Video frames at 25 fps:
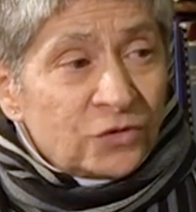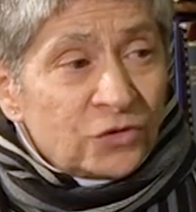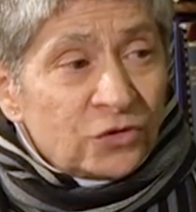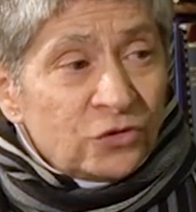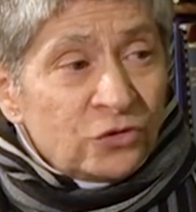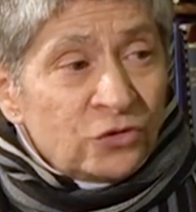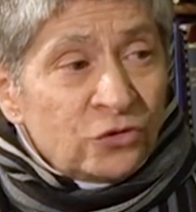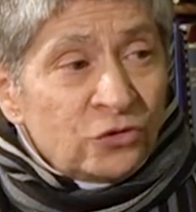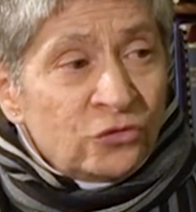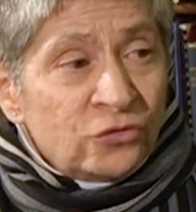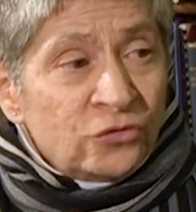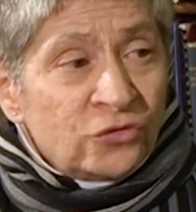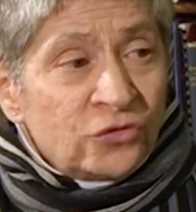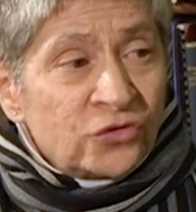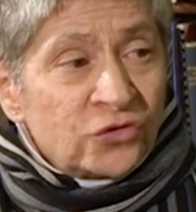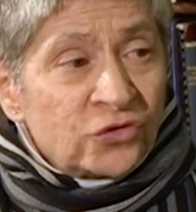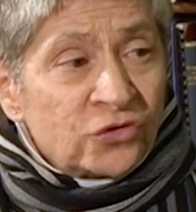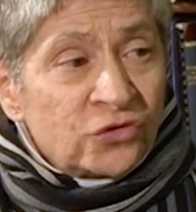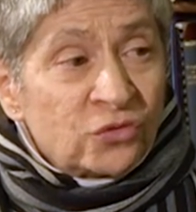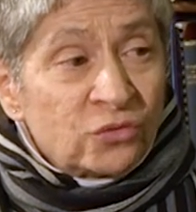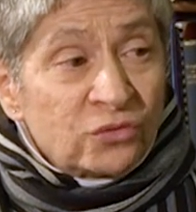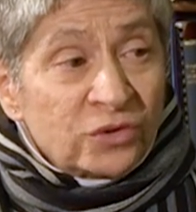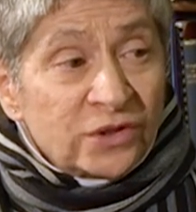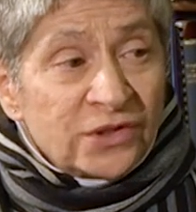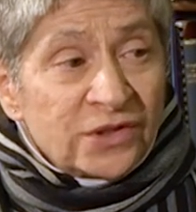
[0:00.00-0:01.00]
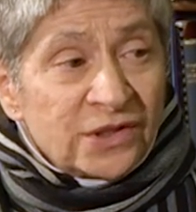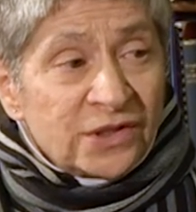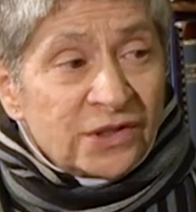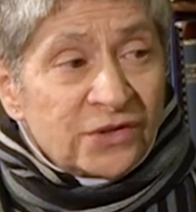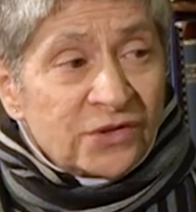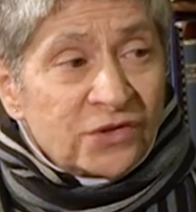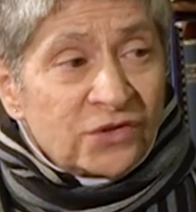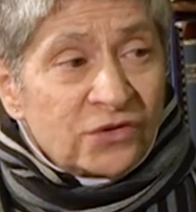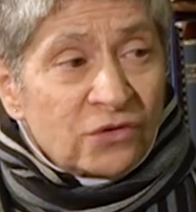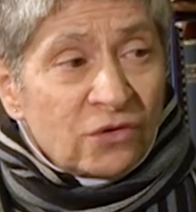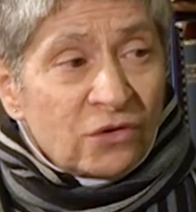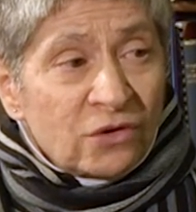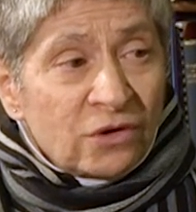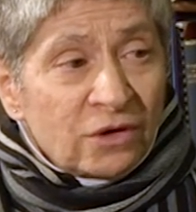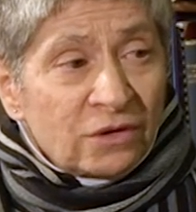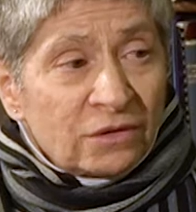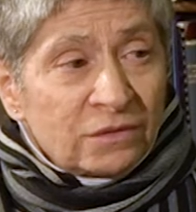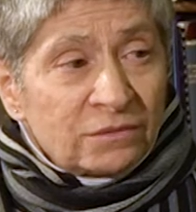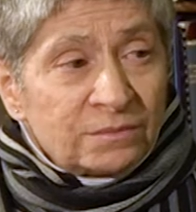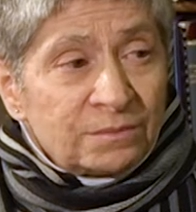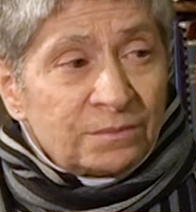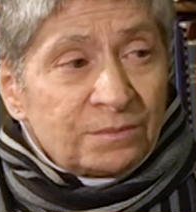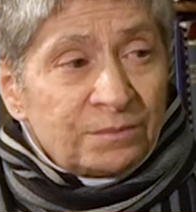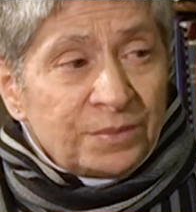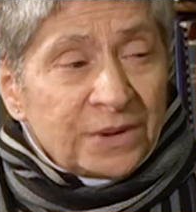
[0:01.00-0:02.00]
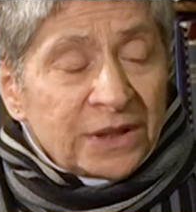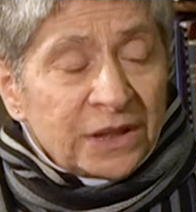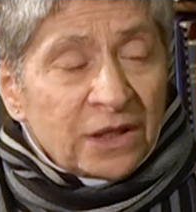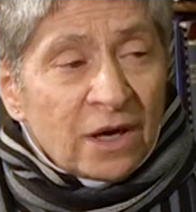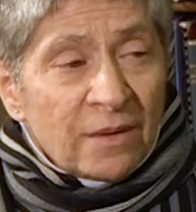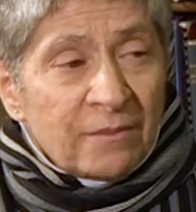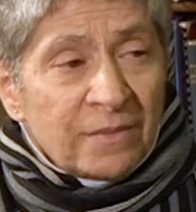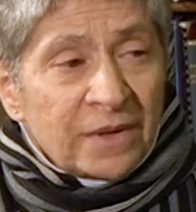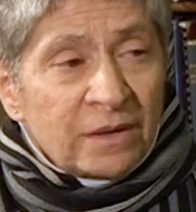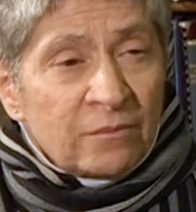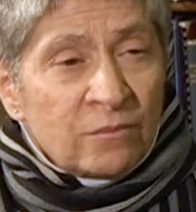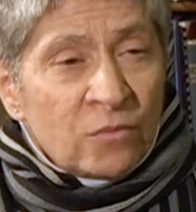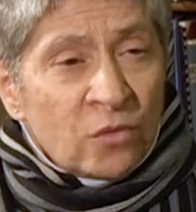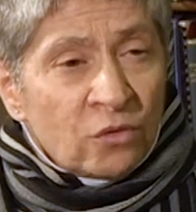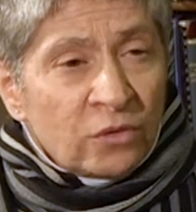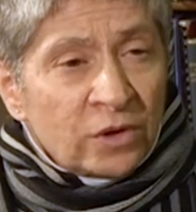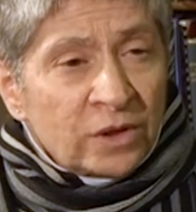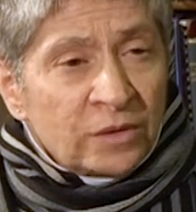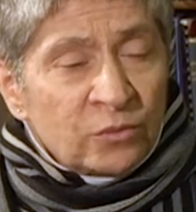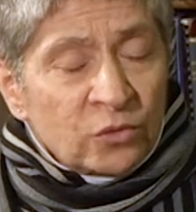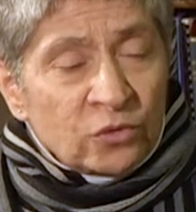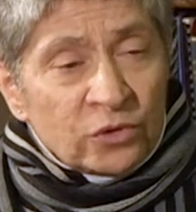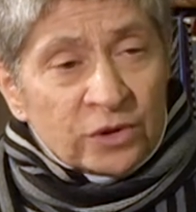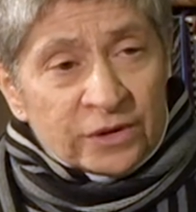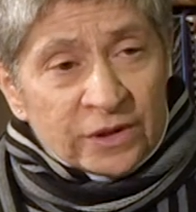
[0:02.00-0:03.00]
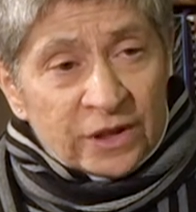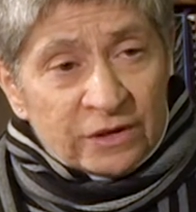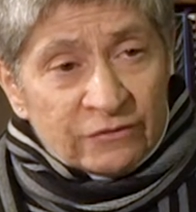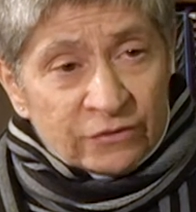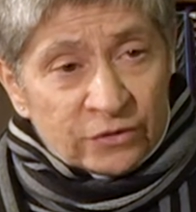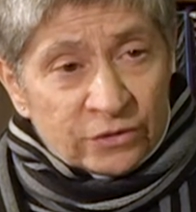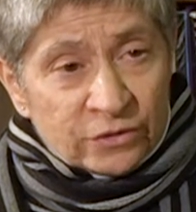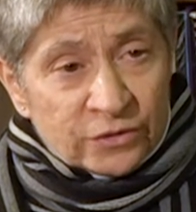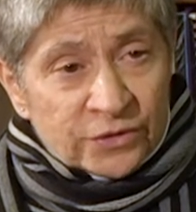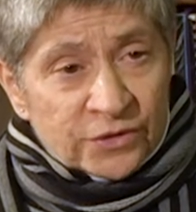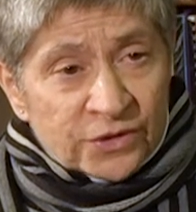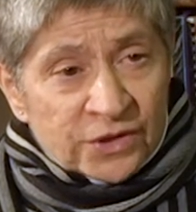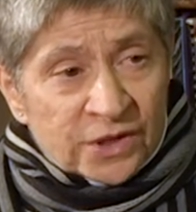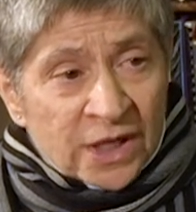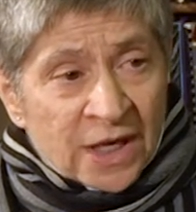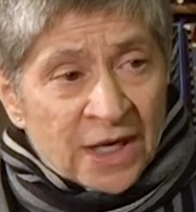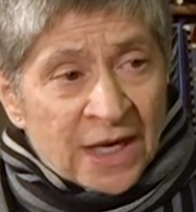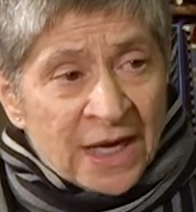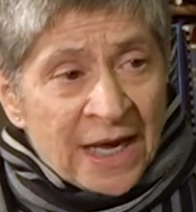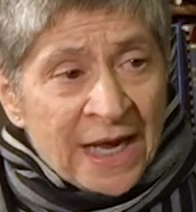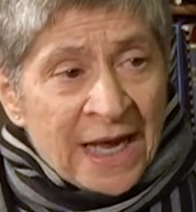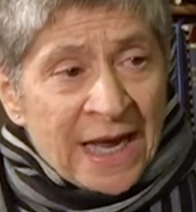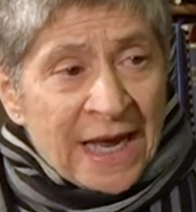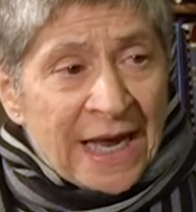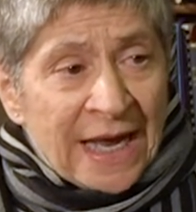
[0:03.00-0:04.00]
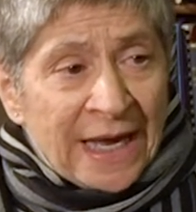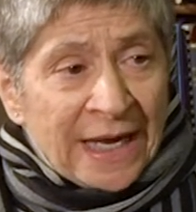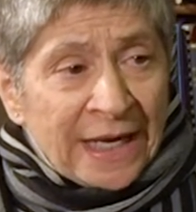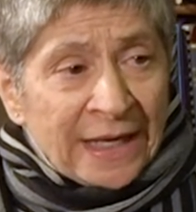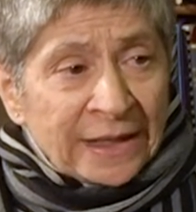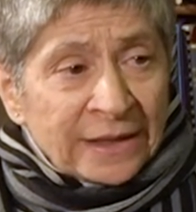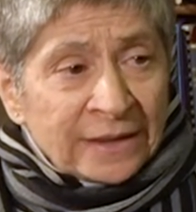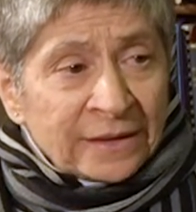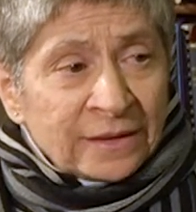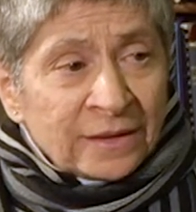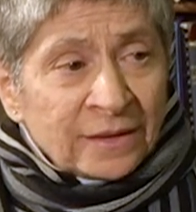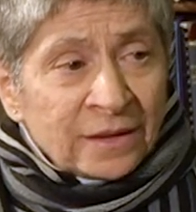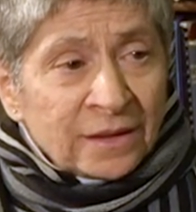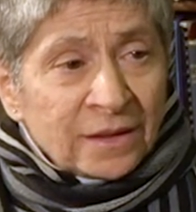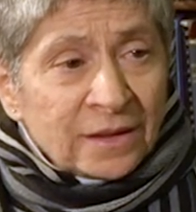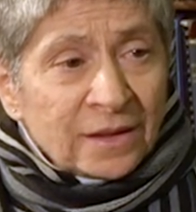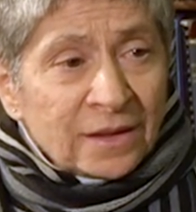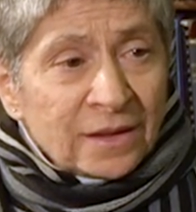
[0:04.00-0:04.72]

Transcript: News sources are becoming more and more diverse. And